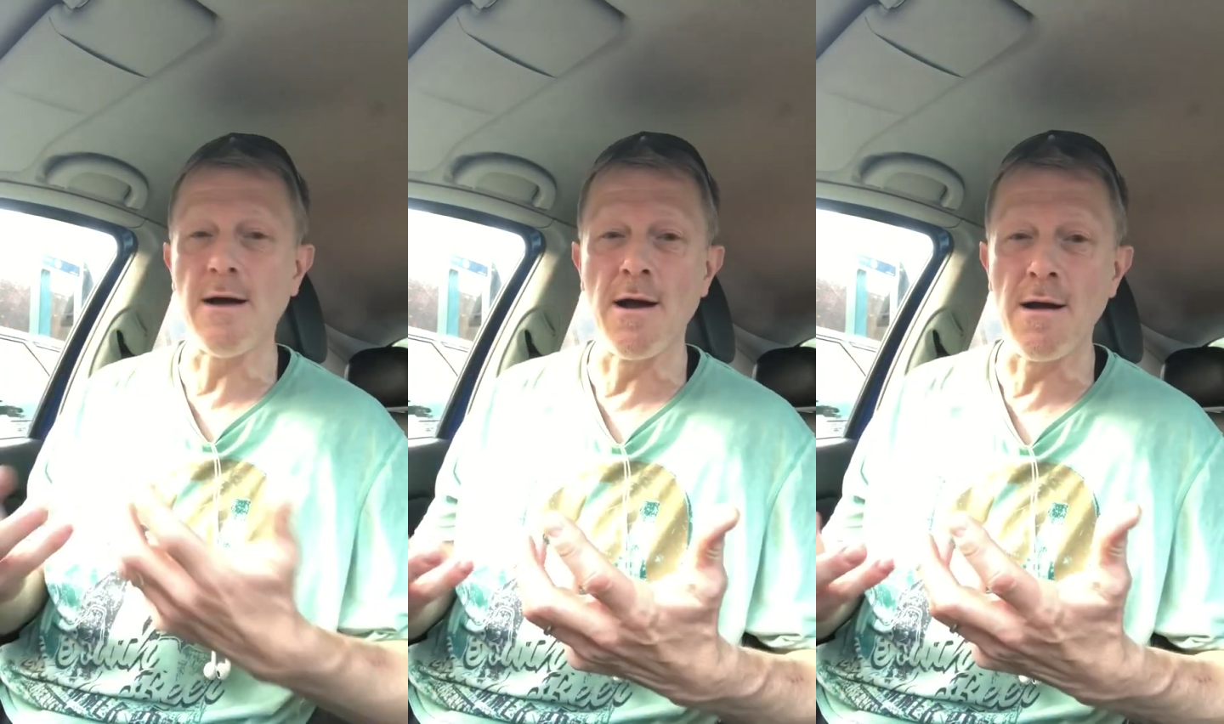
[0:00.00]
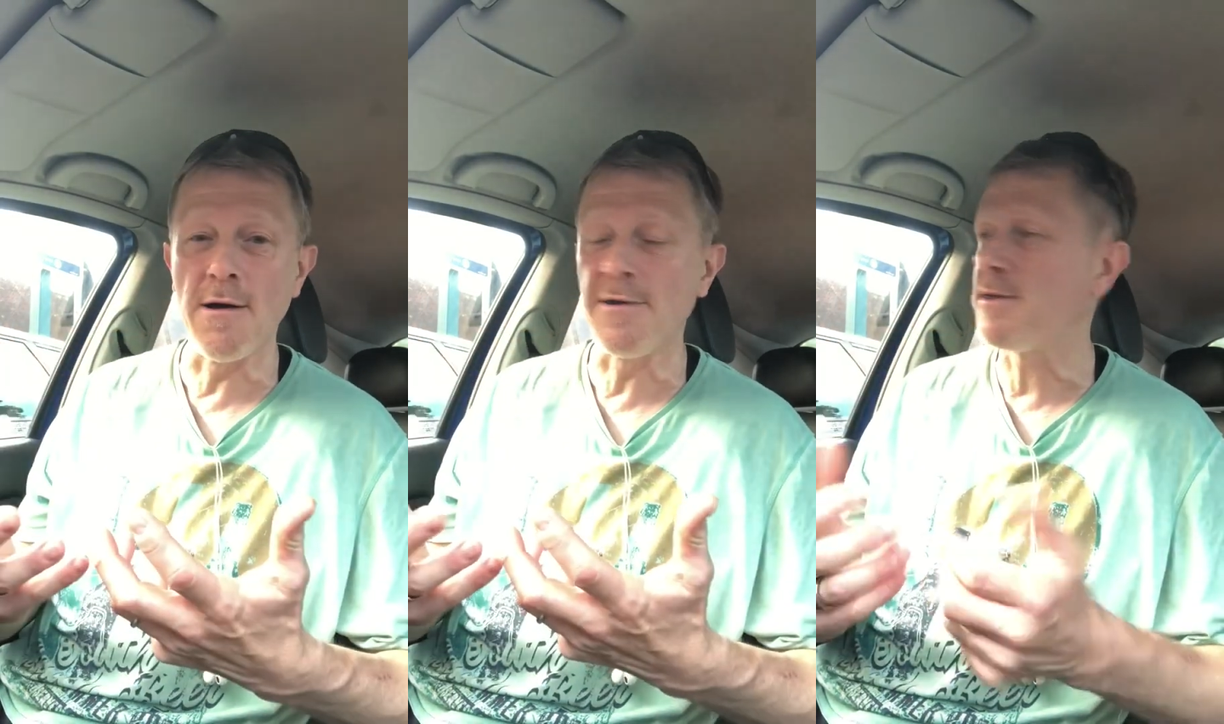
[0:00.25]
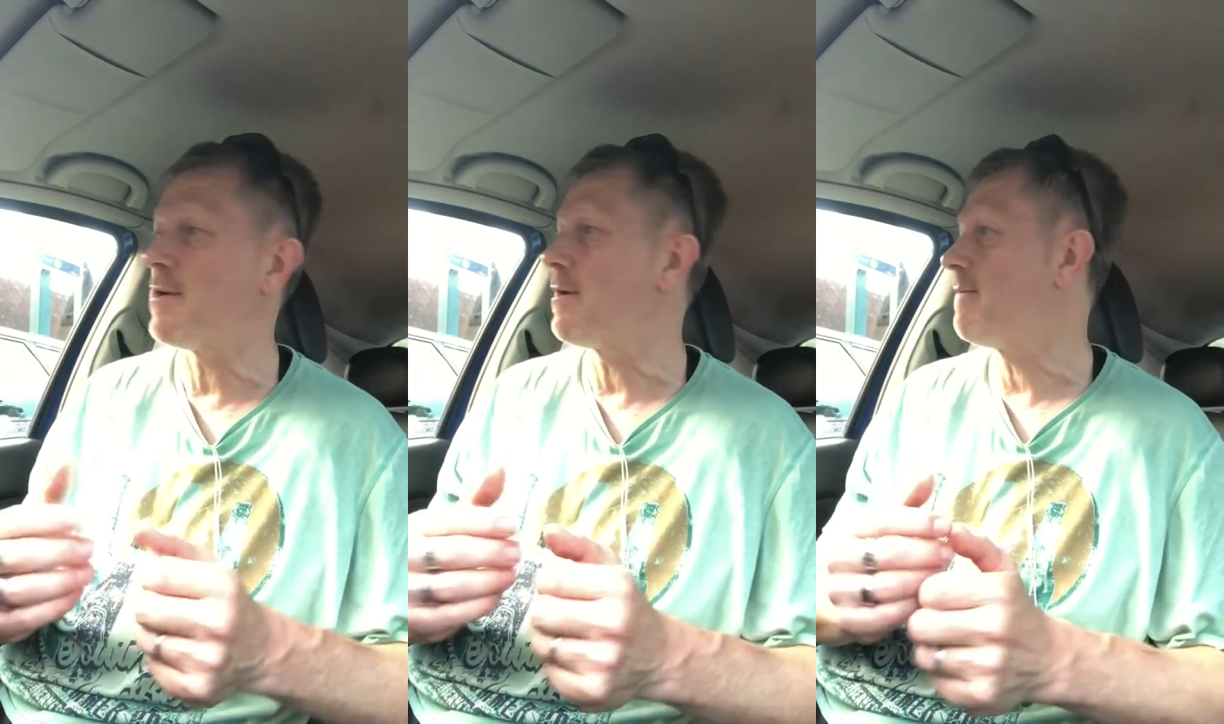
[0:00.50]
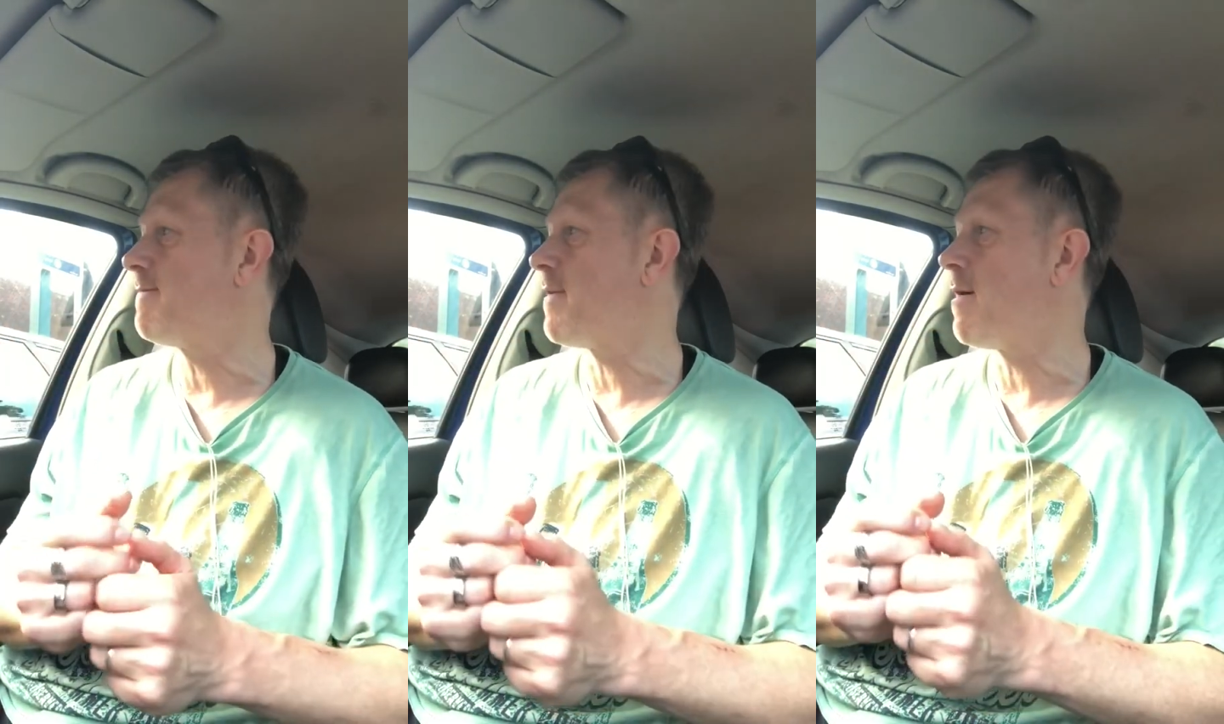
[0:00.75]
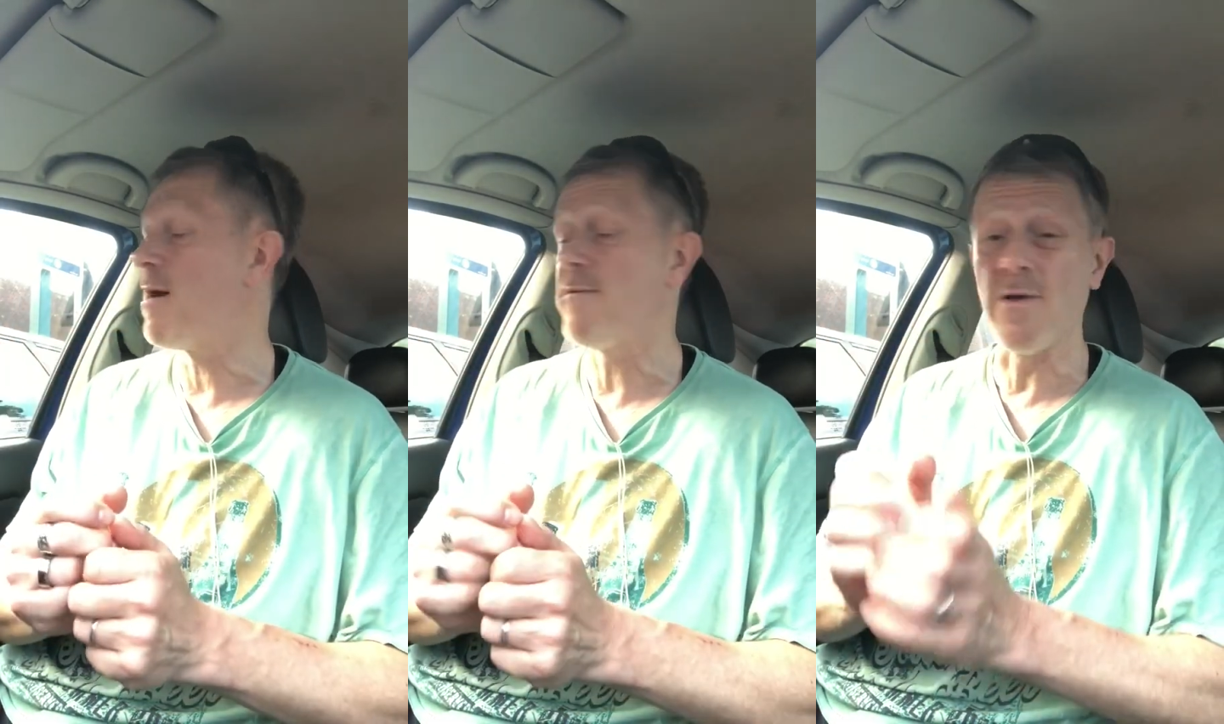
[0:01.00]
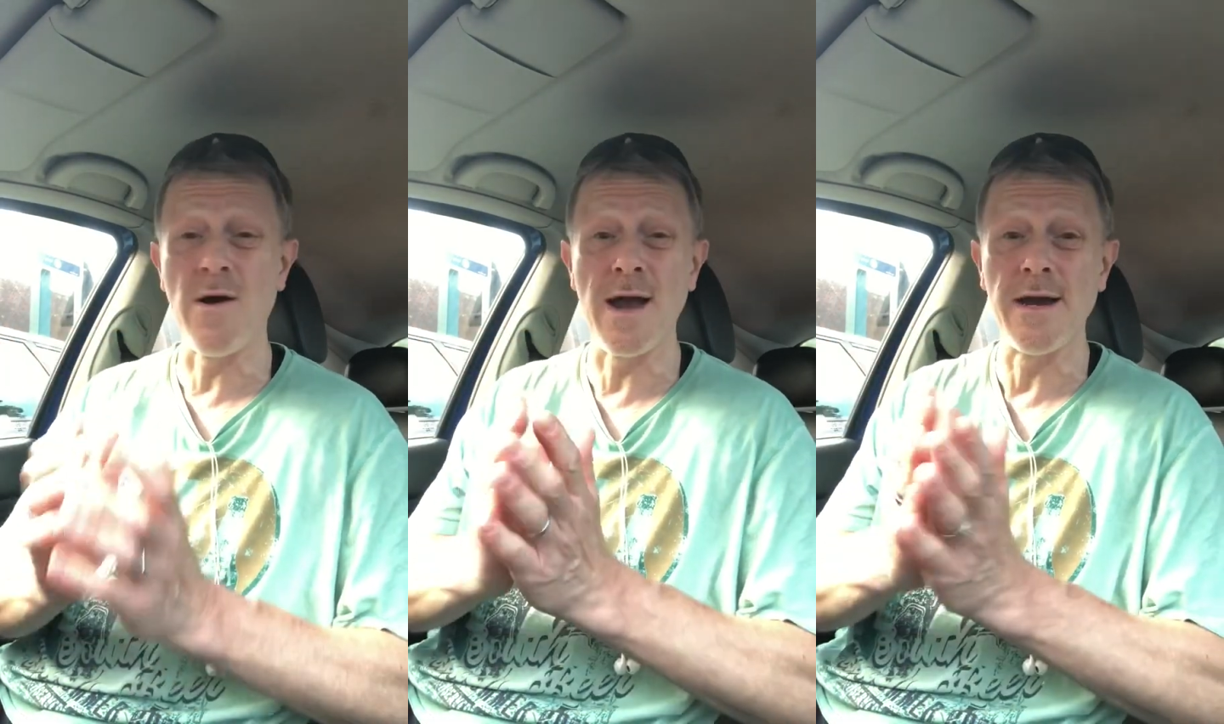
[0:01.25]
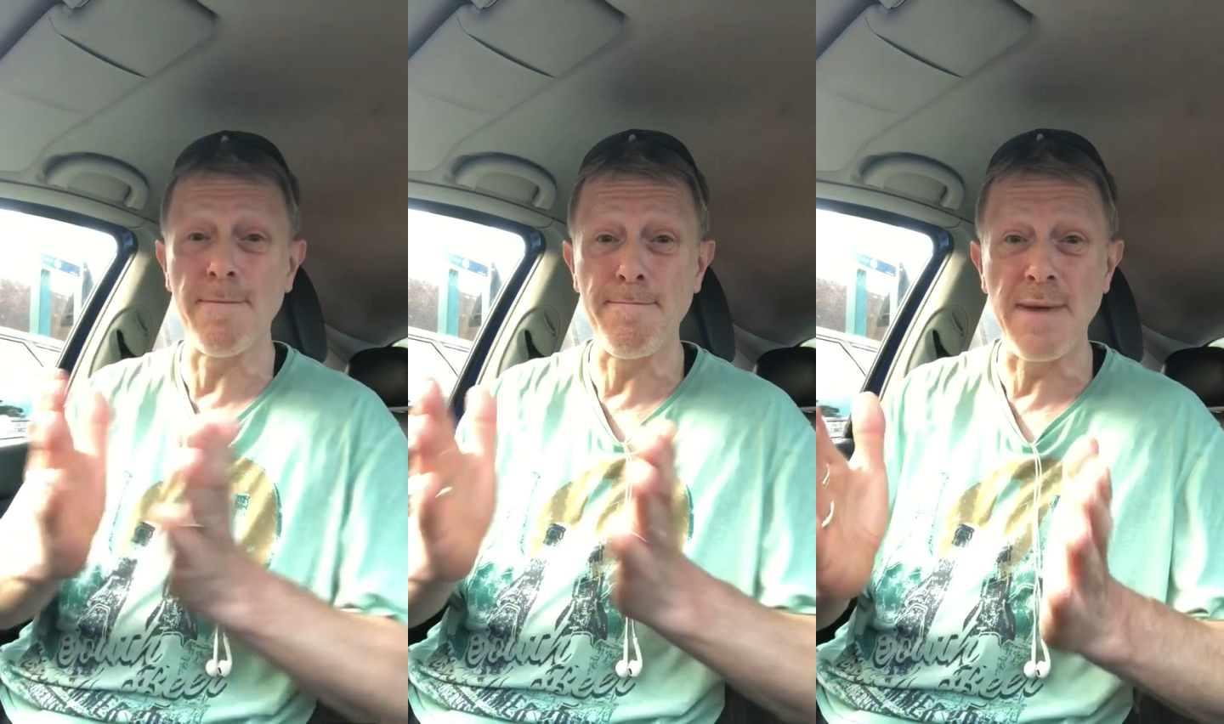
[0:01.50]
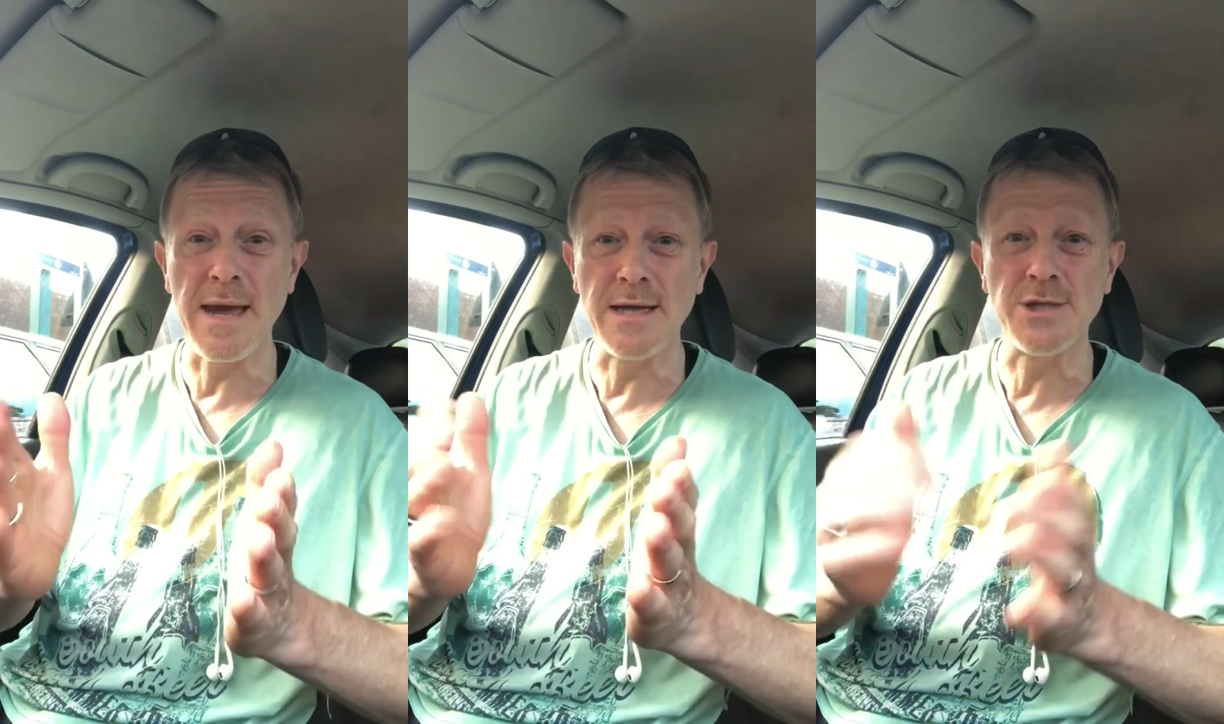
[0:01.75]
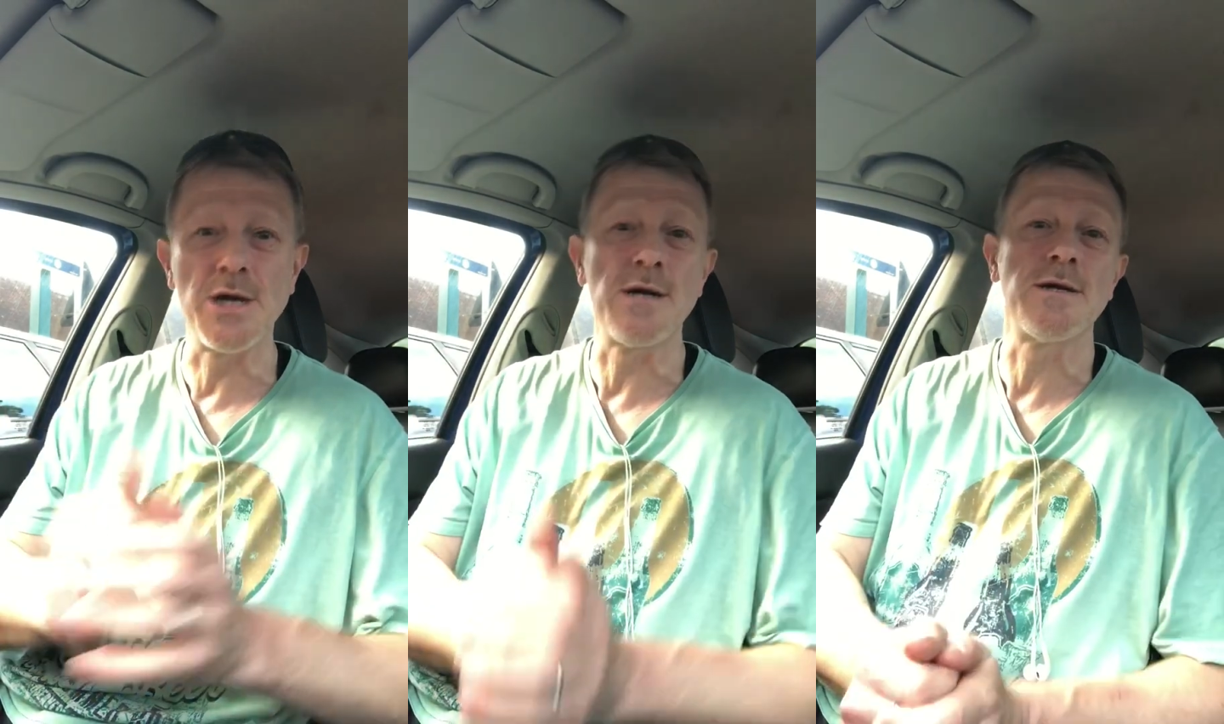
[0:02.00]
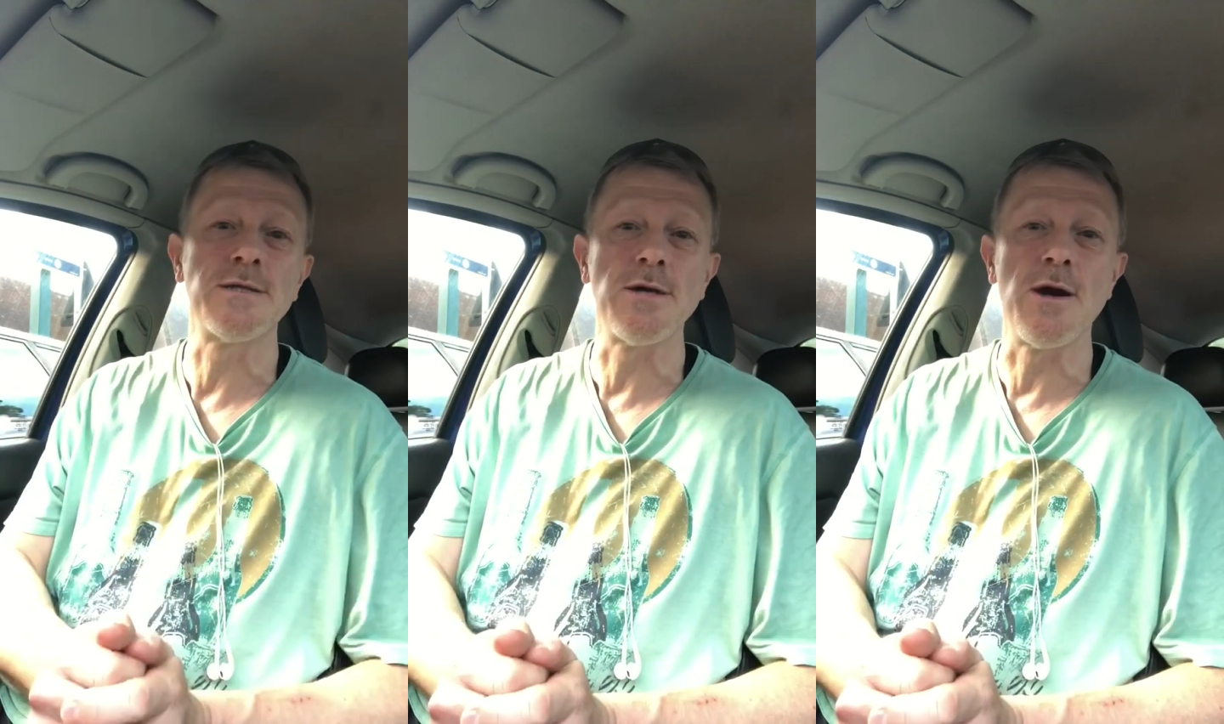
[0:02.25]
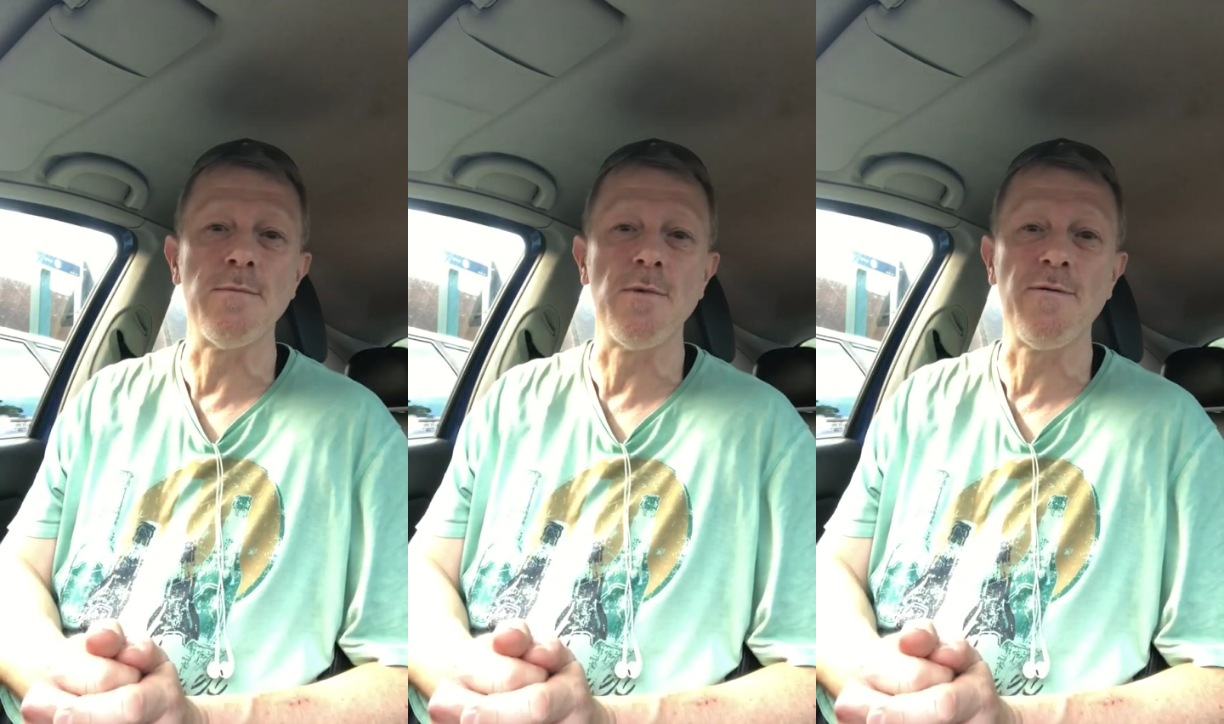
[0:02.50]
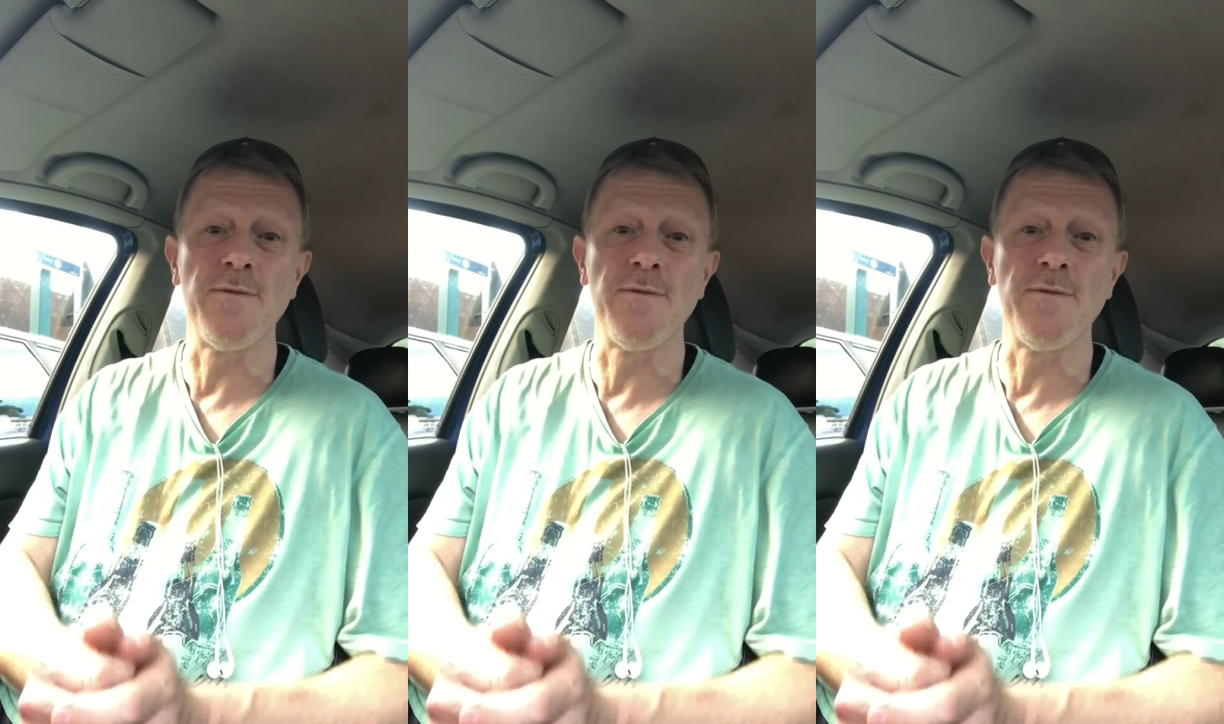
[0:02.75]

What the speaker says: IR35, I had a big chunk of time off,